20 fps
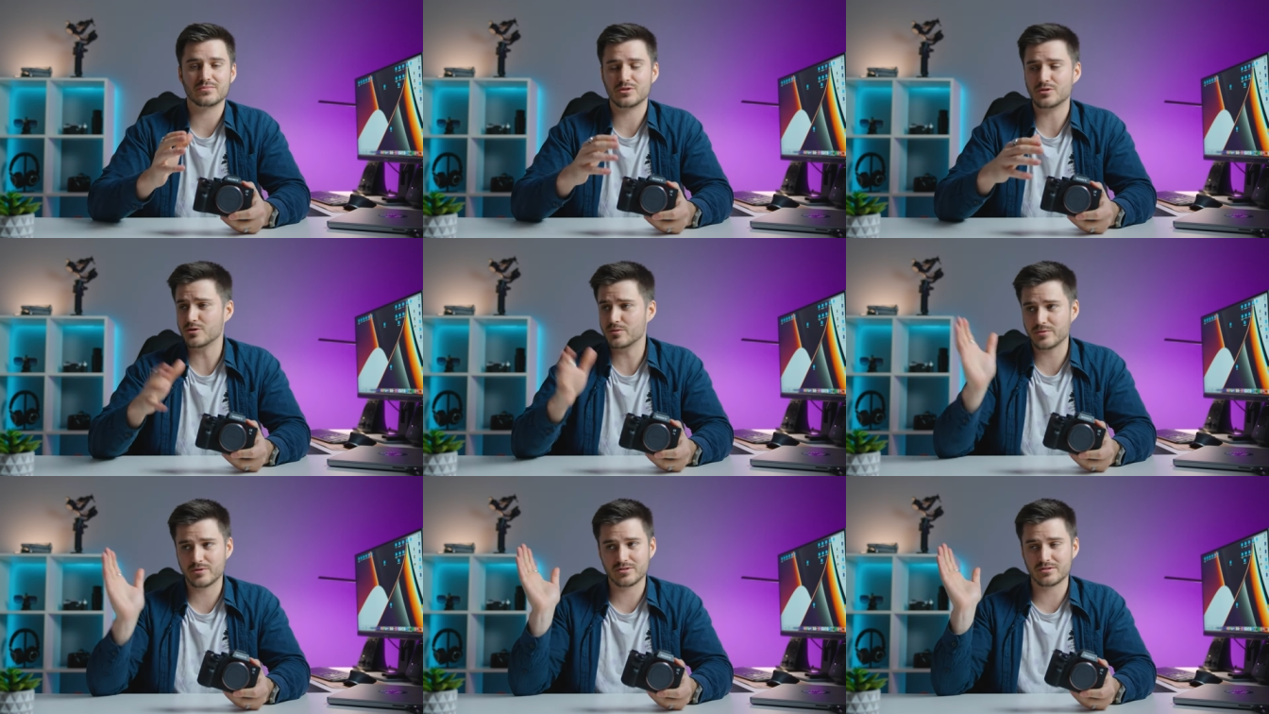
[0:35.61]

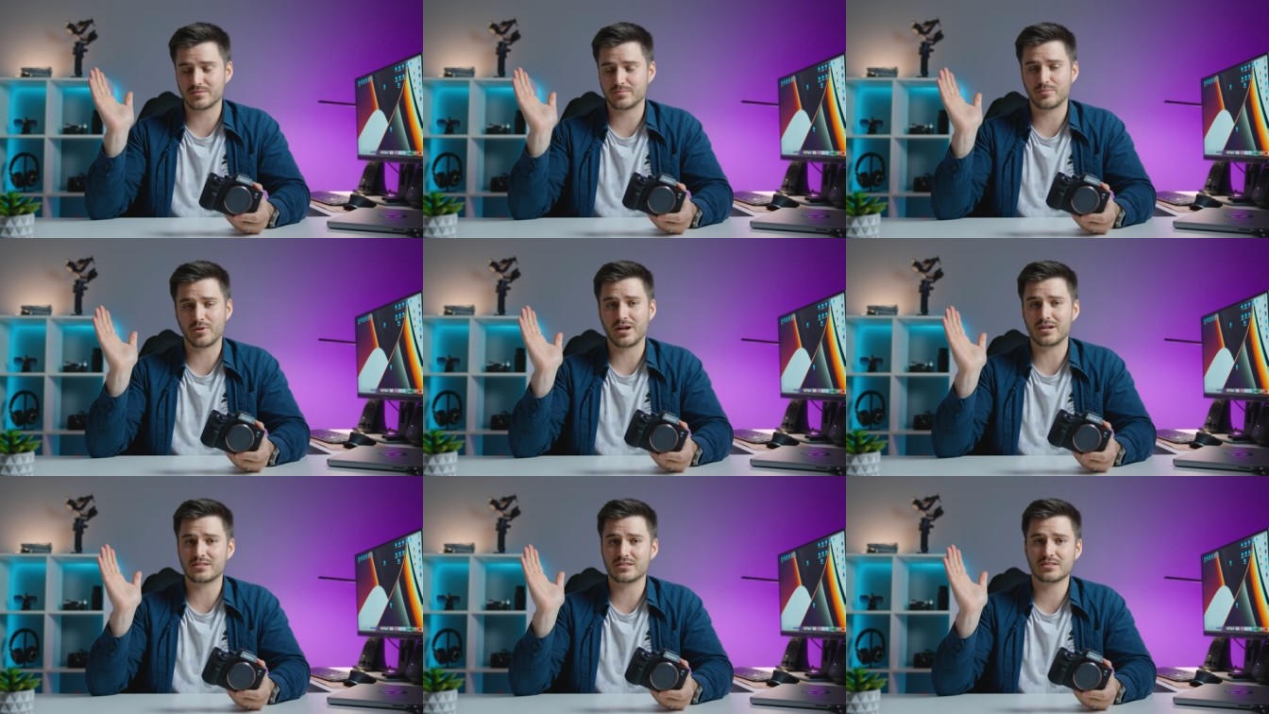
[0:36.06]
numerous
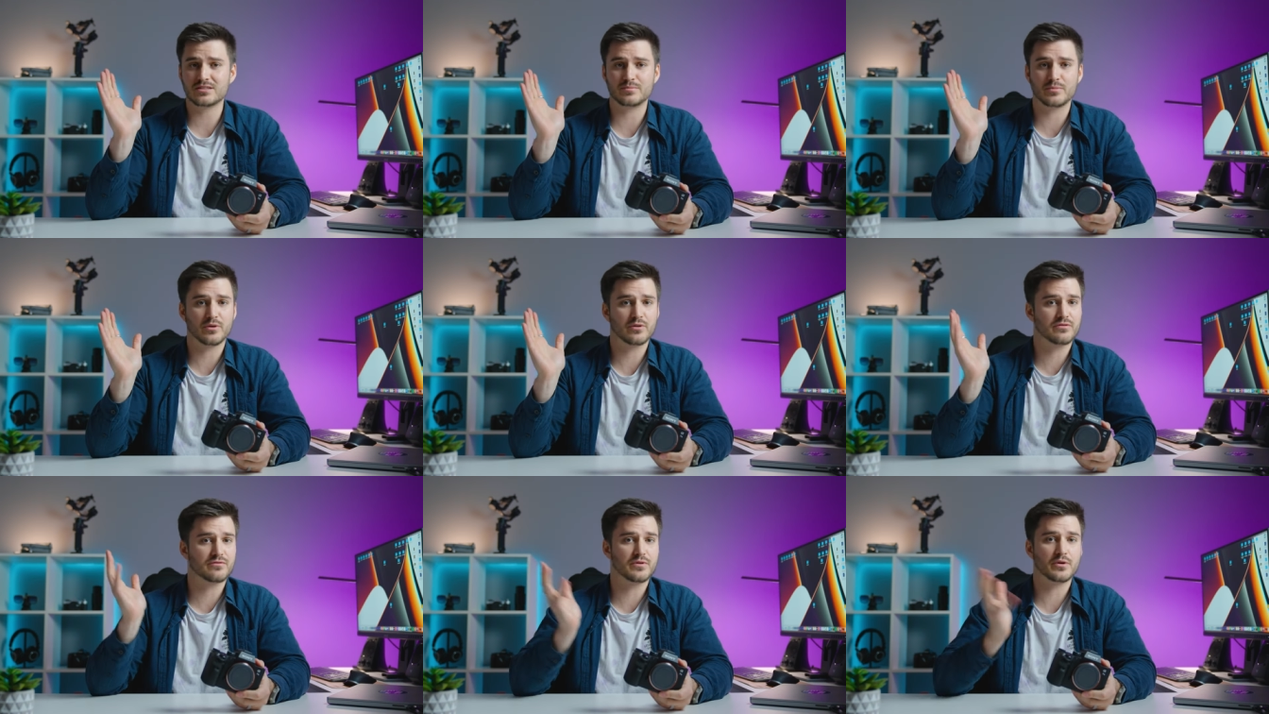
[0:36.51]
projects,
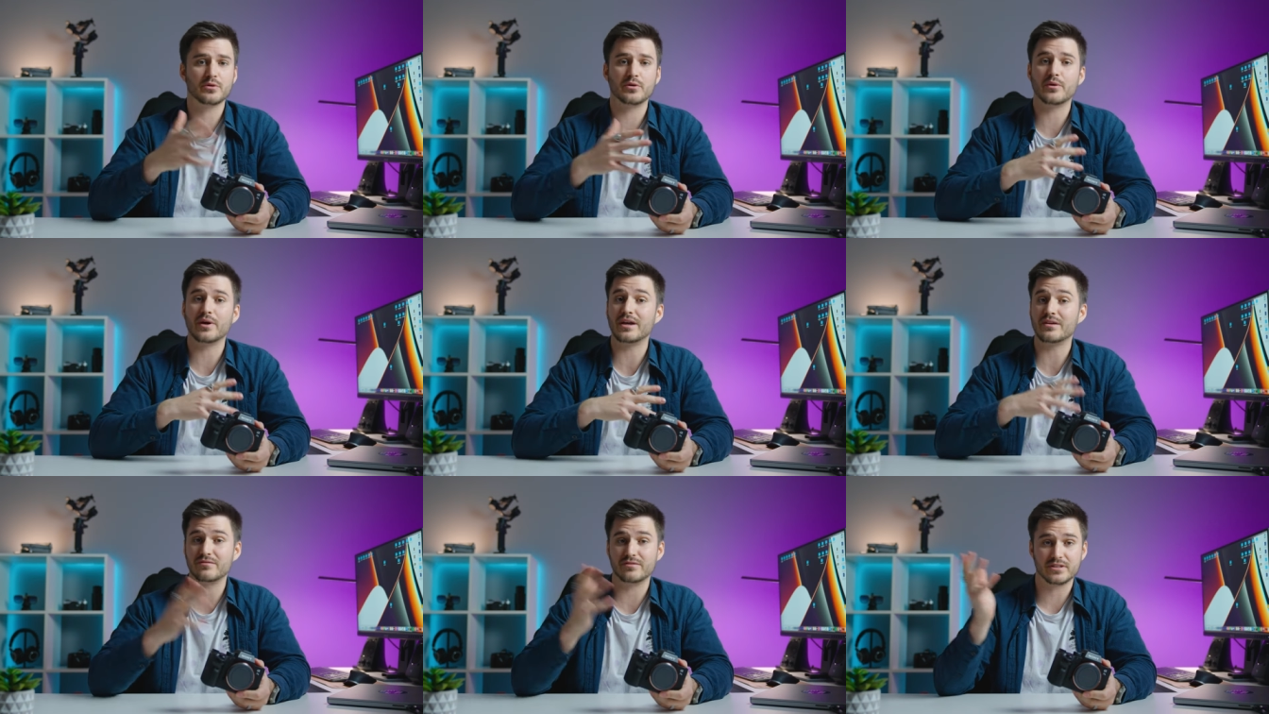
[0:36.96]
both
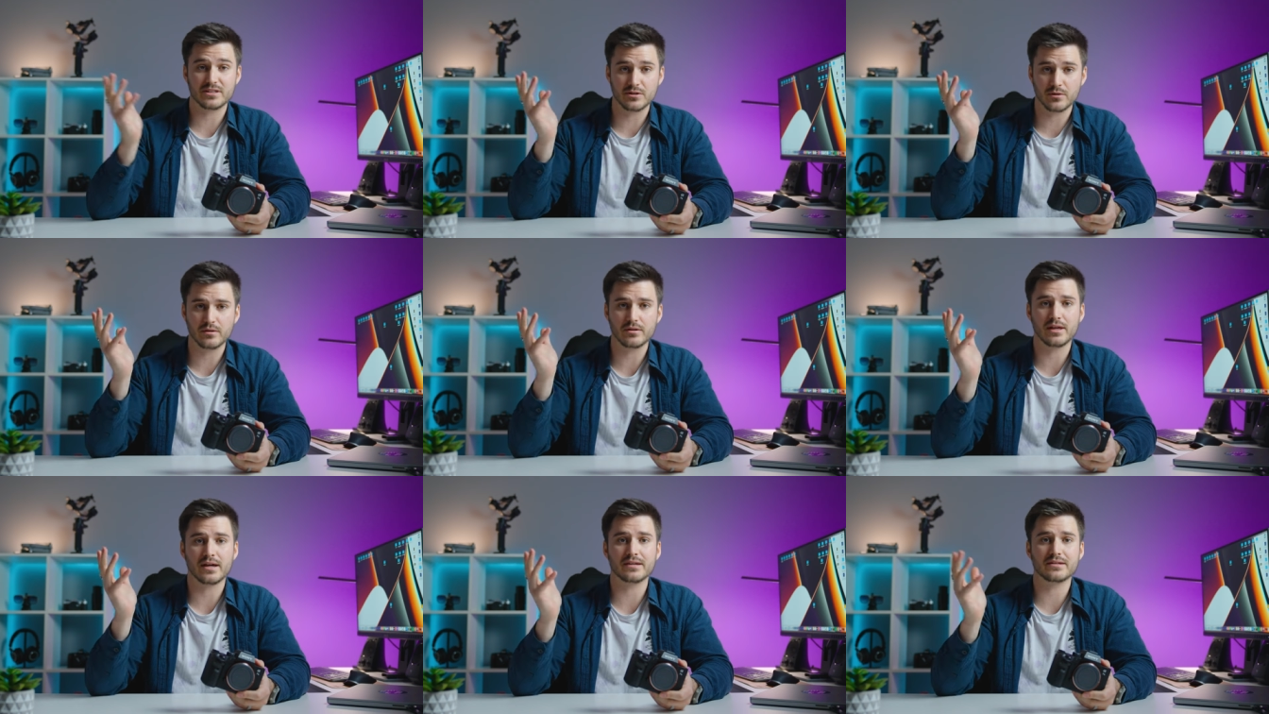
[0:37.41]
photo and
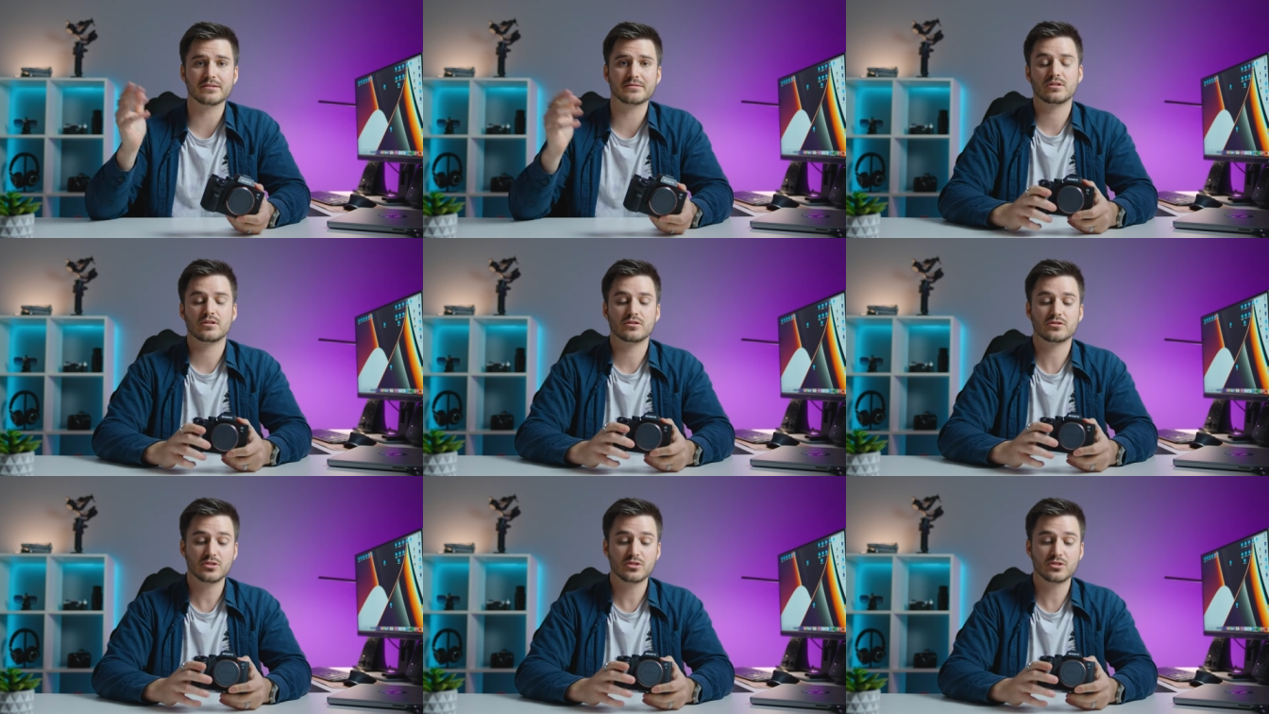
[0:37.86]
video alike.